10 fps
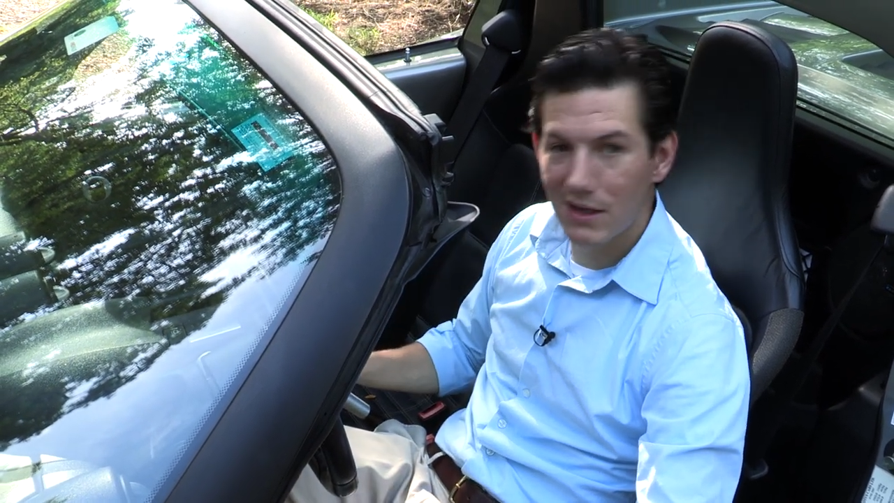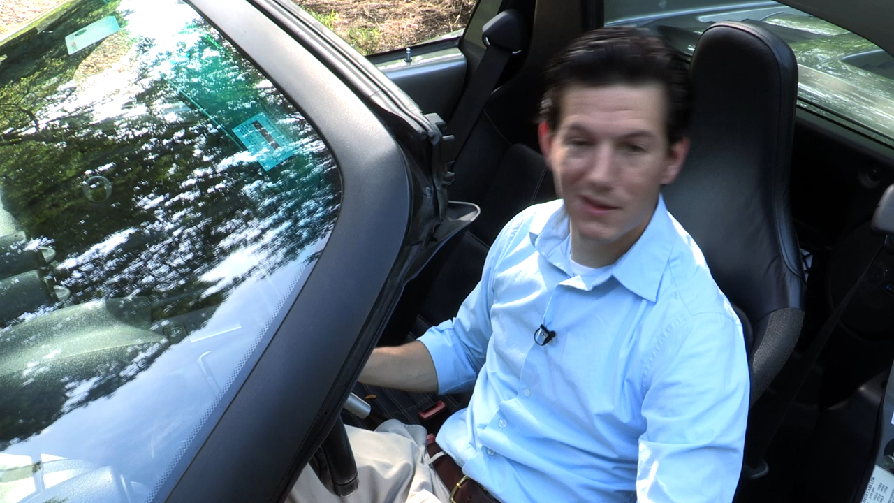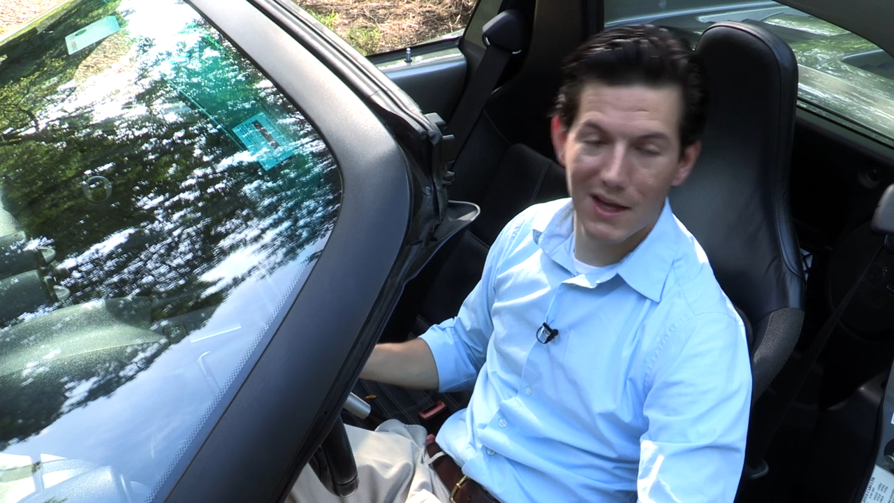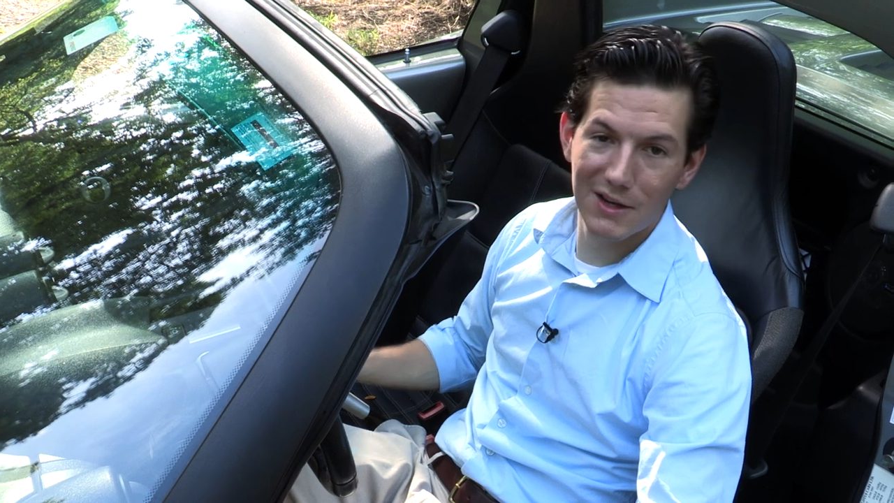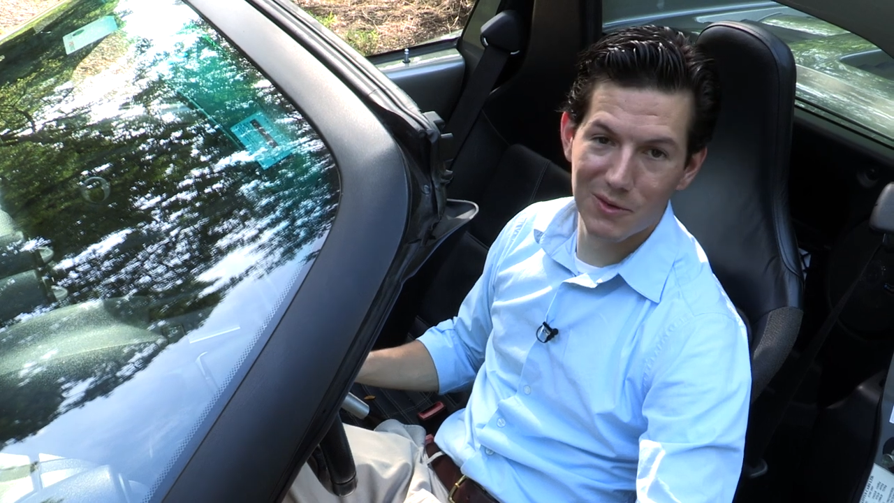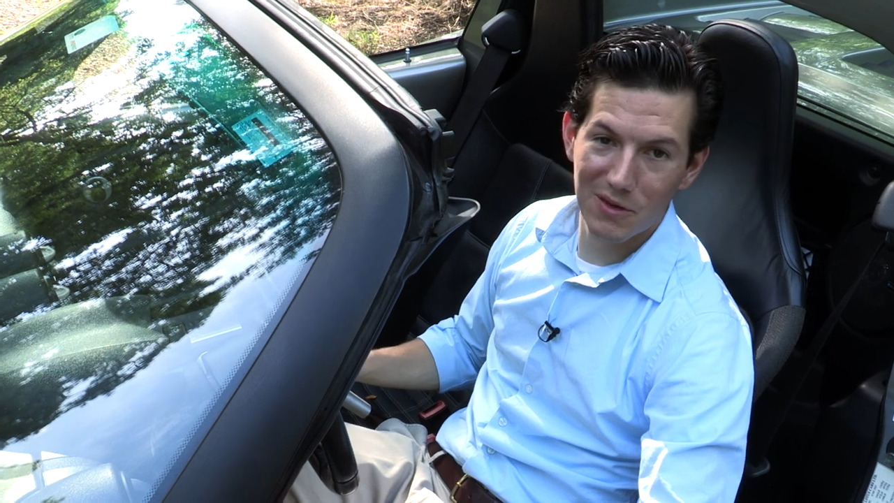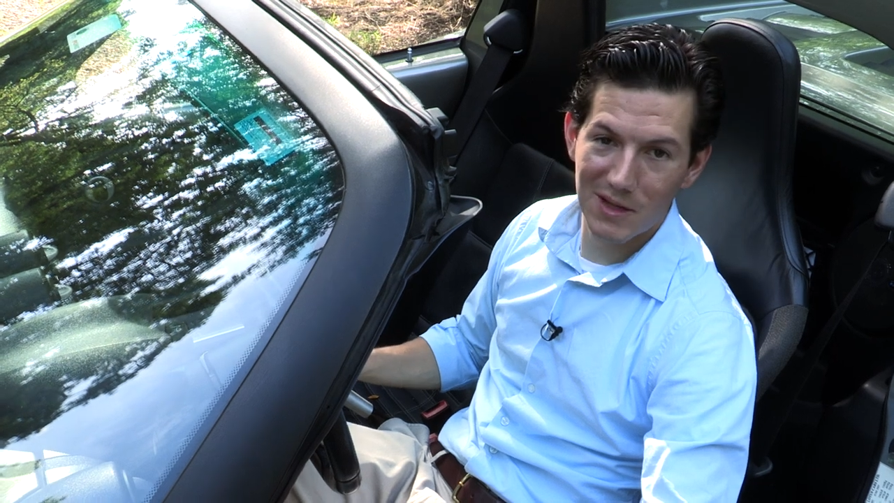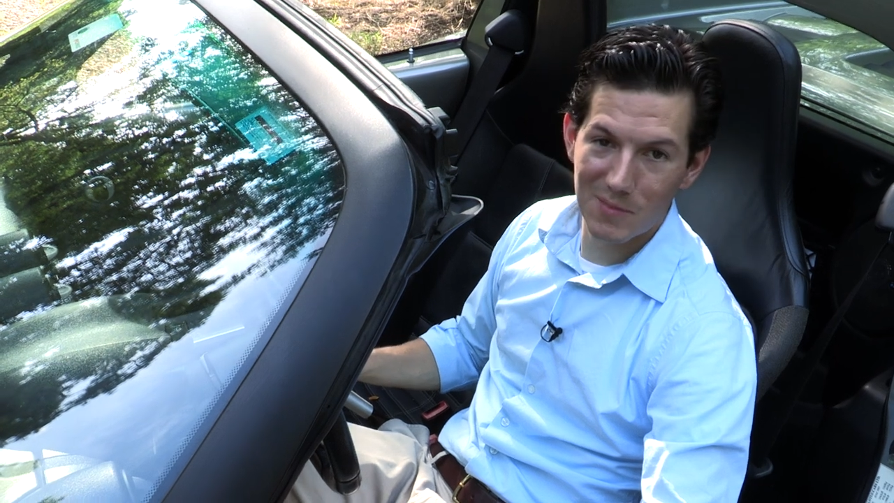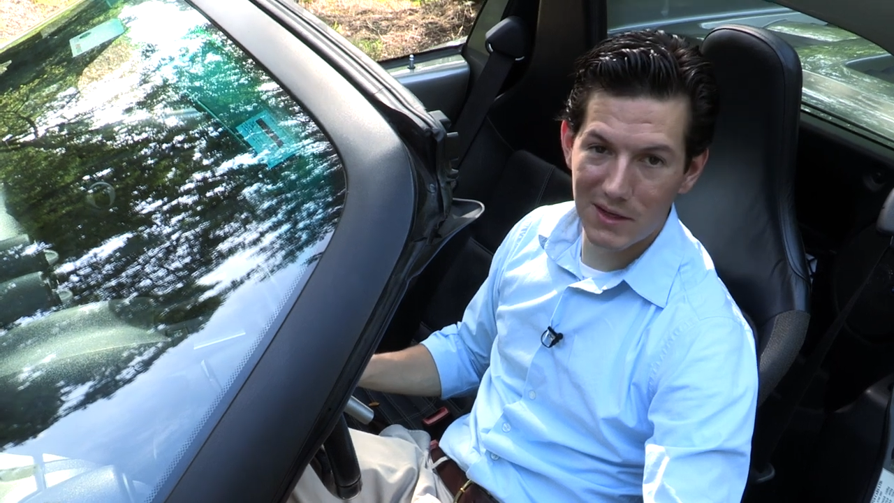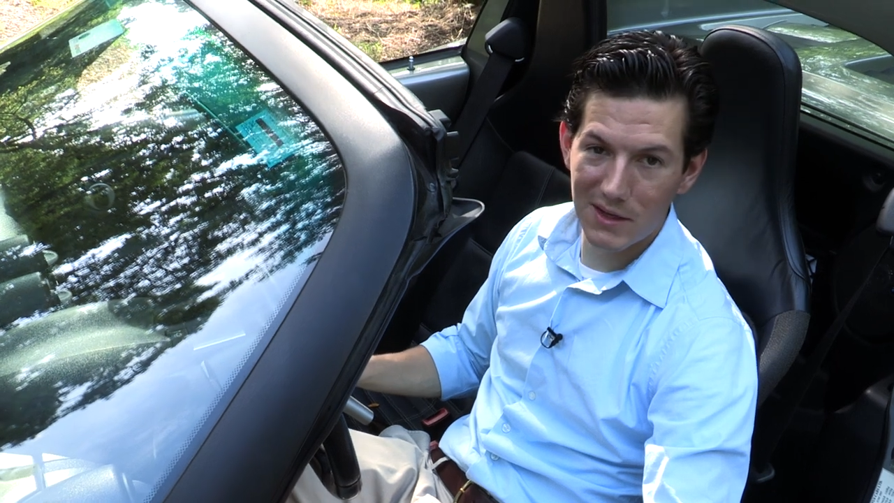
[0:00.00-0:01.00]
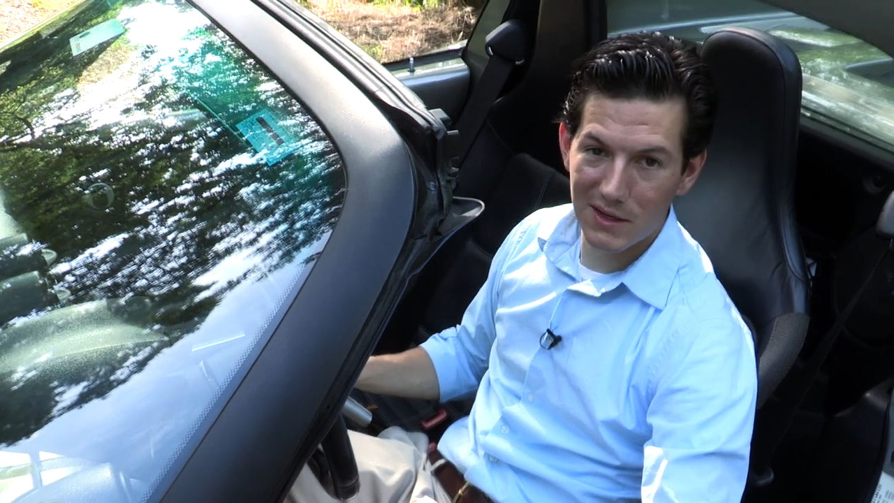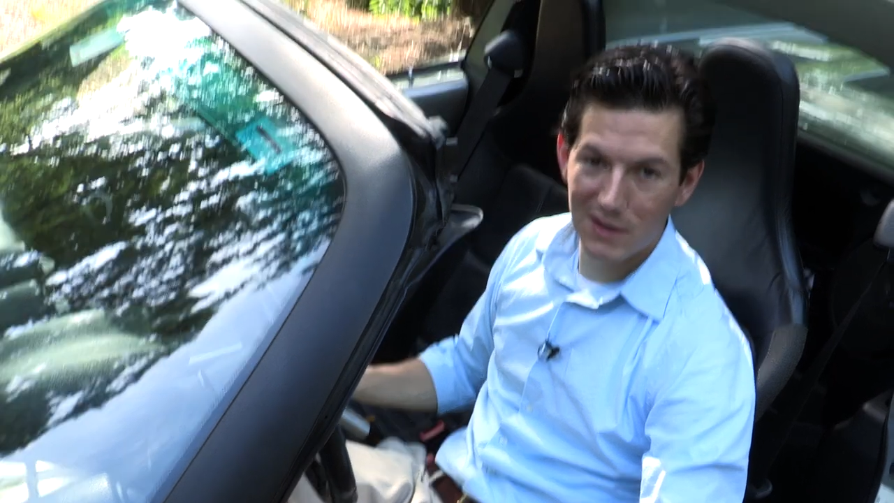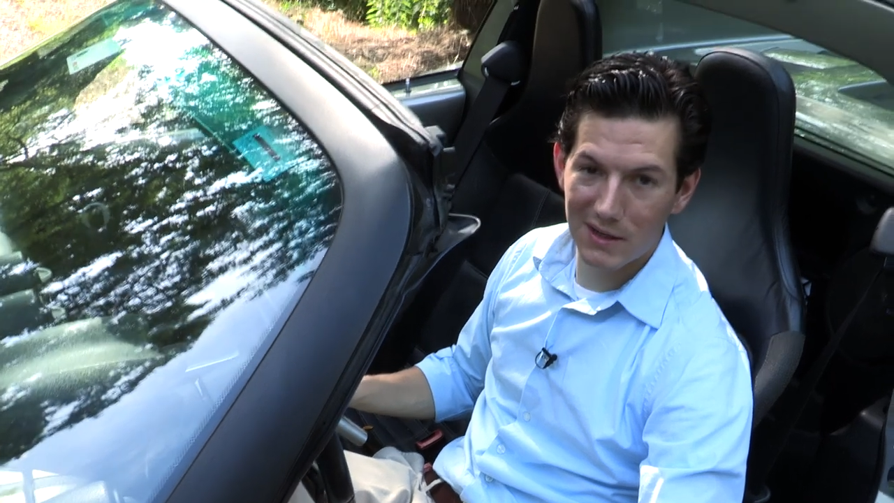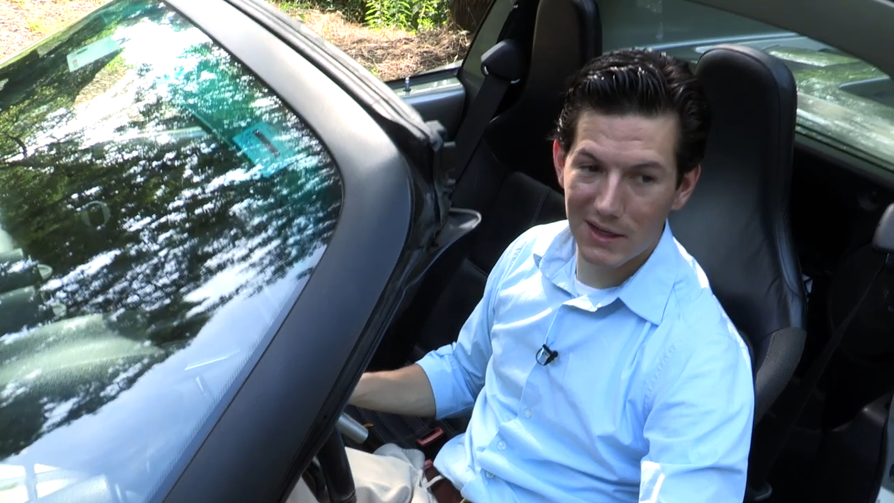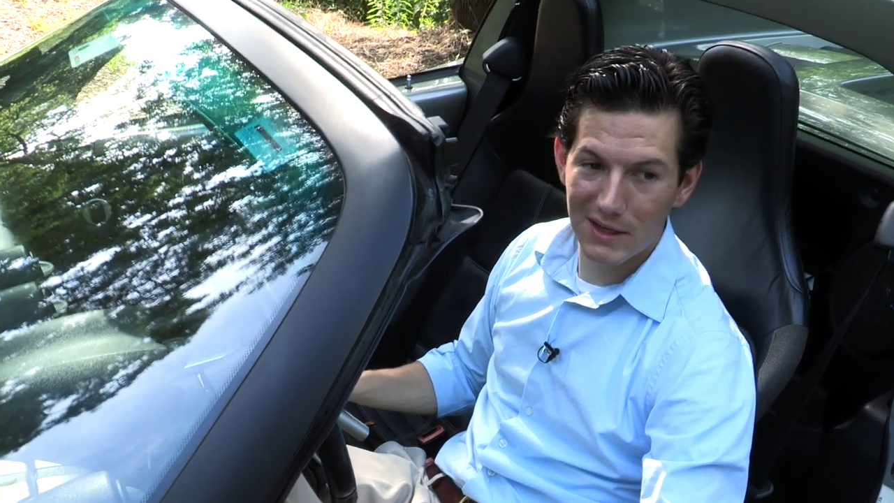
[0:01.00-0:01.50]
that can really be
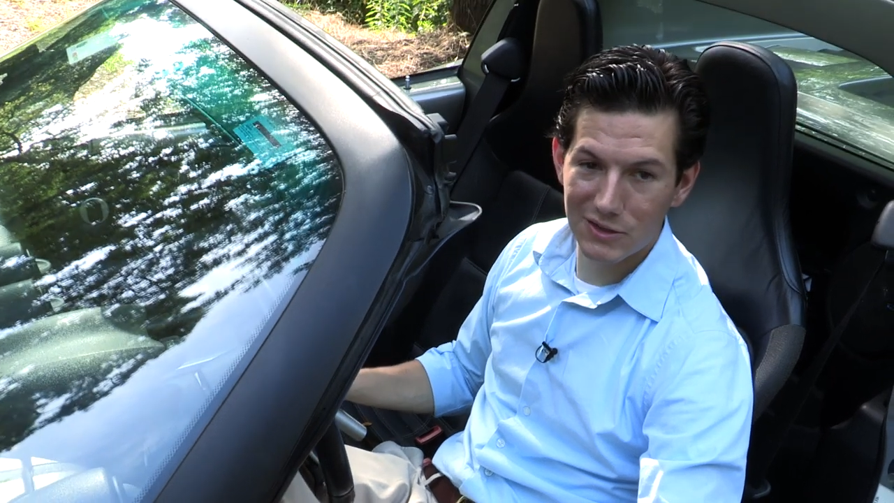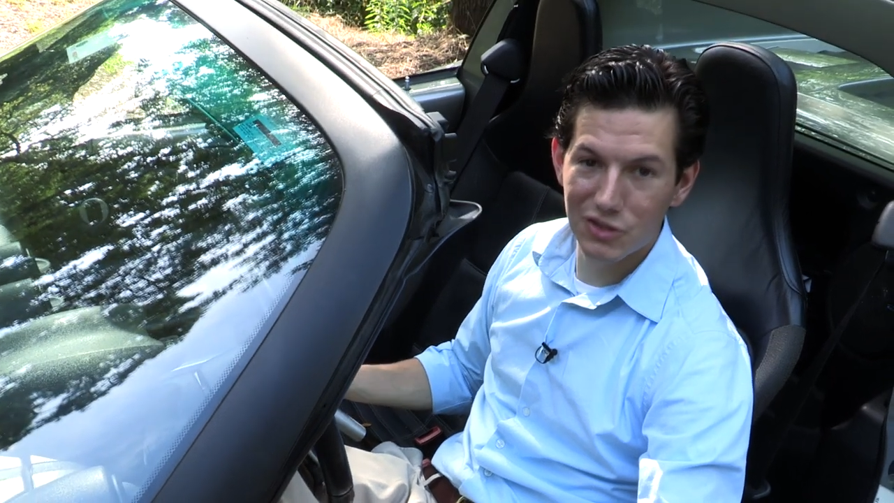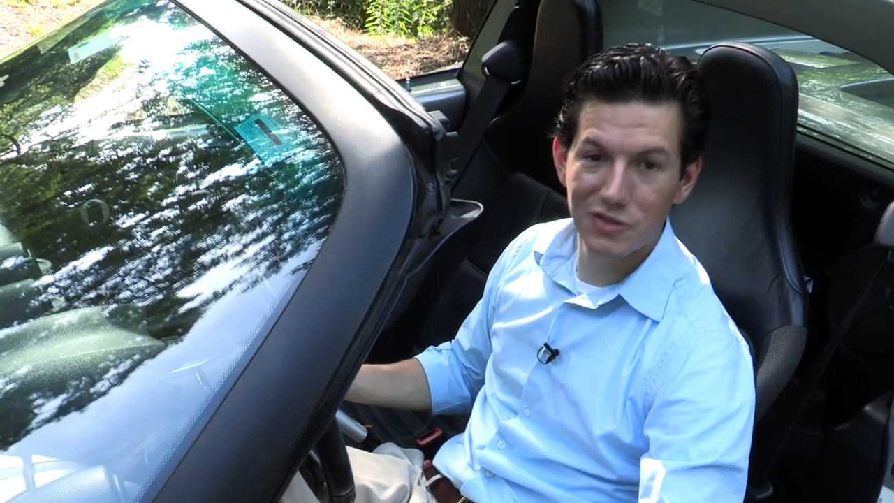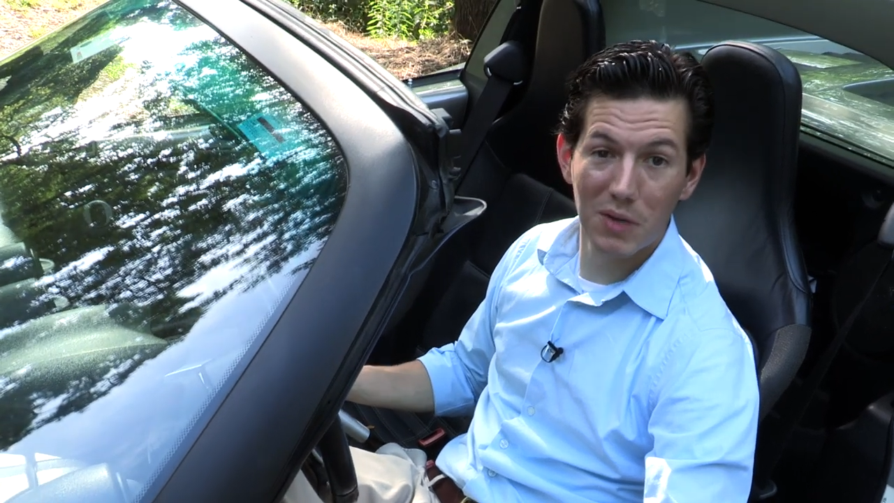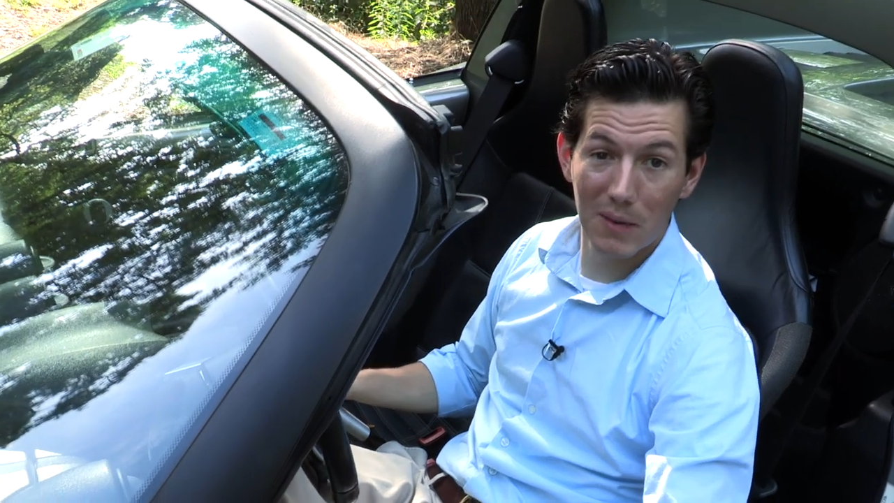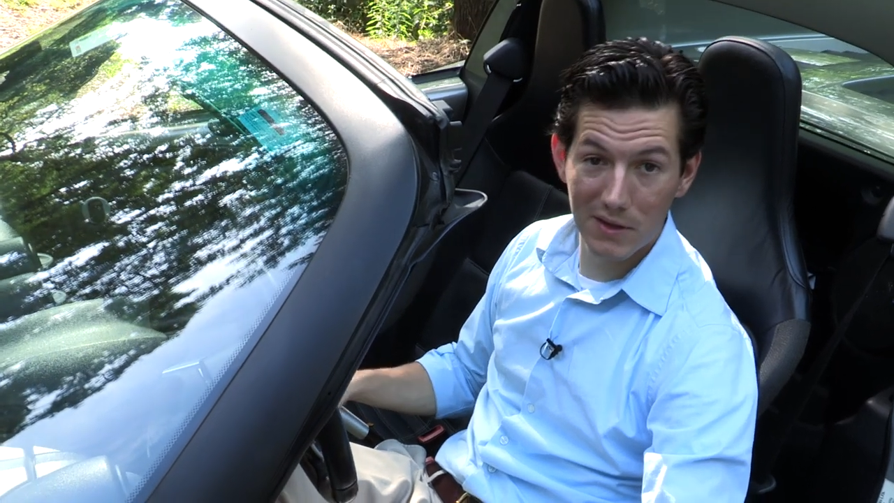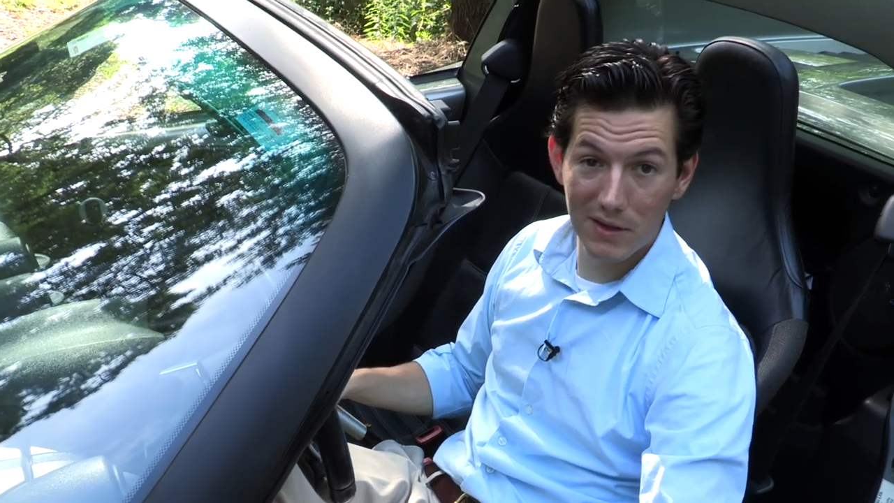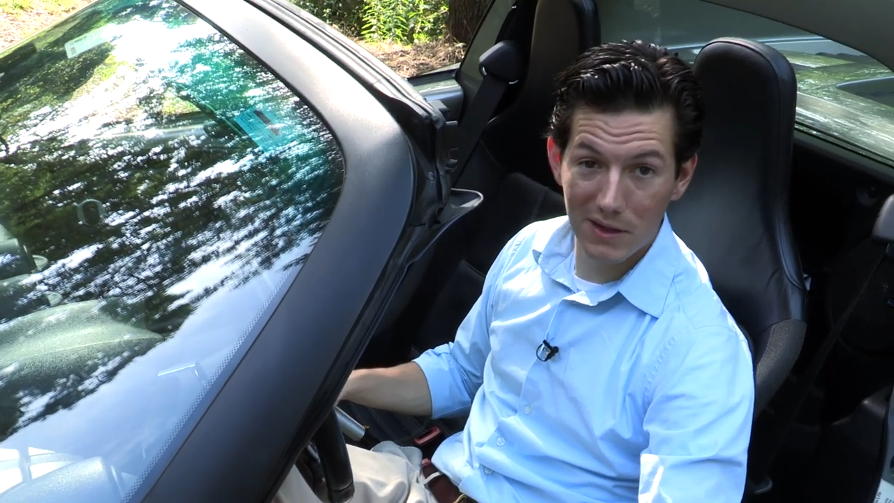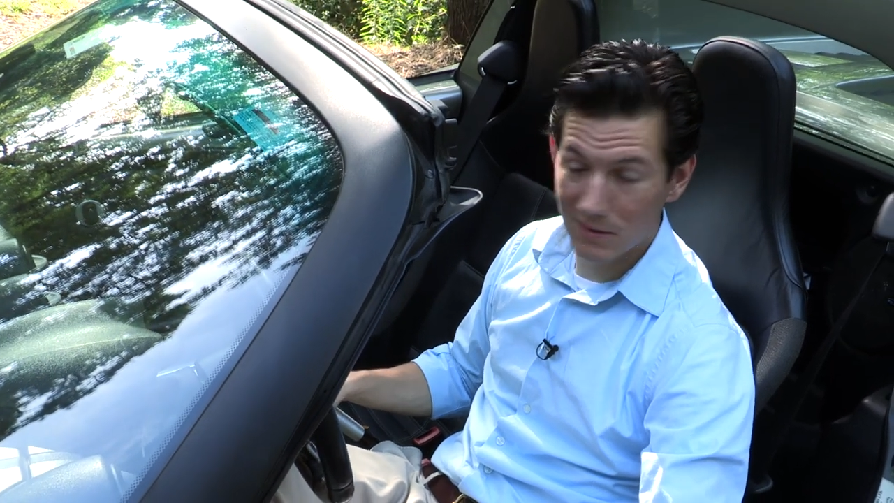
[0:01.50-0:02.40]
uh, just probably,